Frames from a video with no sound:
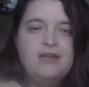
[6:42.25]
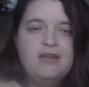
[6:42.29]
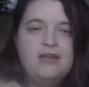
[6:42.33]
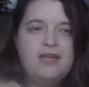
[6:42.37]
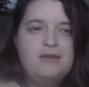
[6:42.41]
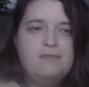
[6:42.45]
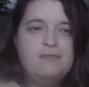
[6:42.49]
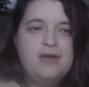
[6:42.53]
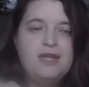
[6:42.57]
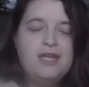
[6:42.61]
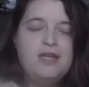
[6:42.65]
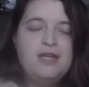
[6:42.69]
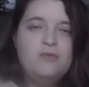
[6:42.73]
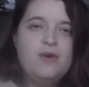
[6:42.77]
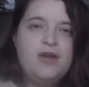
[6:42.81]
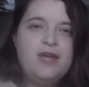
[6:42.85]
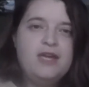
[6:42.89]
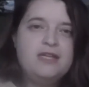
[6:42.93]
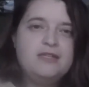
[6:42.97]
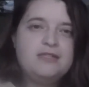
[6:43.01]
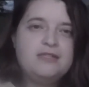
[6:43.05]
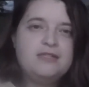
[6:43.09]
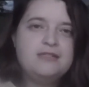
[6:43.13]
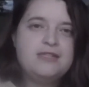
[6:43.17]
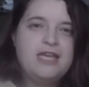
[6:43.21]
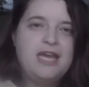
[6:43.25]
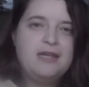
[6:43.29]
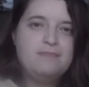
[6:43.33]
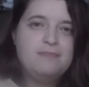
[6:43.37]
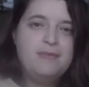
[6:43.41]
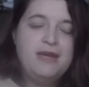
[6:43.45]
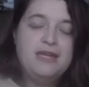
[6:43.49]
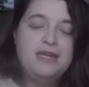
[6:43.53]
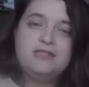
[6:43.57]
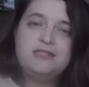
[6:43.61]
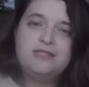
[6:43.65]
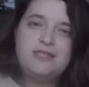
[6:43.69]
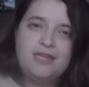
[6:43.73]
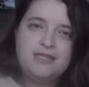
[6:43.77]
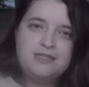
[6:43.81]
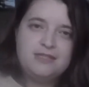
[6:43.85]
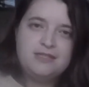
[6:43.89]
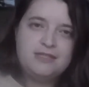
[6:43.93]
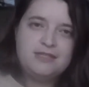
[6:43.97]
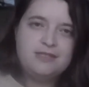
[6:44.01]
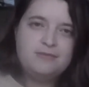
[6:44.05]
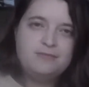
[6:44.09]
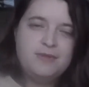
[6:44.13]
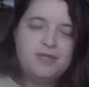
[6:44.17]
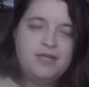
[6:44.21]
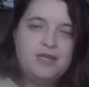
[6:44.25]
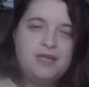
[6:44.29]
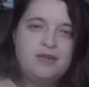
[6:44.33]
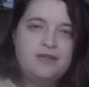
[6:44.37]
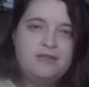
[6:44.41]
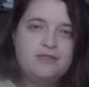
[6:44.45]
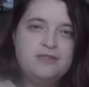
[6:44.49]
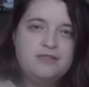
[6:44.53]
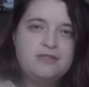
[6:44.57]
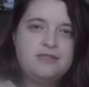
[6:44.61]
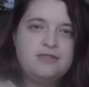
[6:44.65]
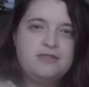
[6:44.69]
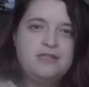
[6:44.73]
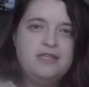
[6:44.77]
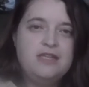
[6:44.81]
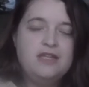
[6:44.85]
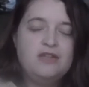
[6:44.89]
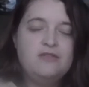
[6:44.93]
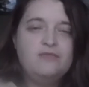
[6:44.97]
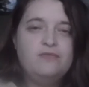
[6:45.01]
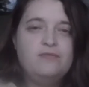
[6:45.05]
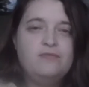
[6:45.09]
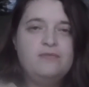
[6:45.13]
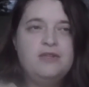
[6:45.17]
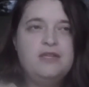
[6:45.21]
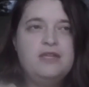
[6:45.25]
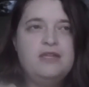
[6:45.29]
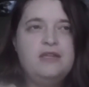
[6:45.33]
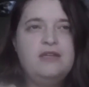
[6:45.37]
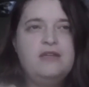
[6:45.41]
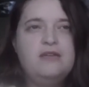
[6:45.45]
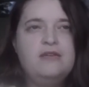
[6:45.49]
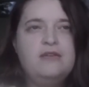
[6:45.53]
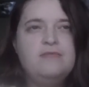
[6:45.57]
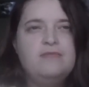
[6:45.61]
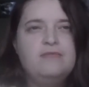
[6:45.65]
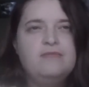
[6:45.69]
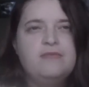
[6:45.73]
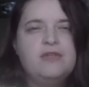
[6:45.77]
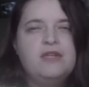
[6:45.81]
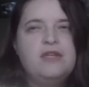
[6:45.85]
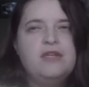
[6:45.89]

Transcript: And in many ways, that made sense because the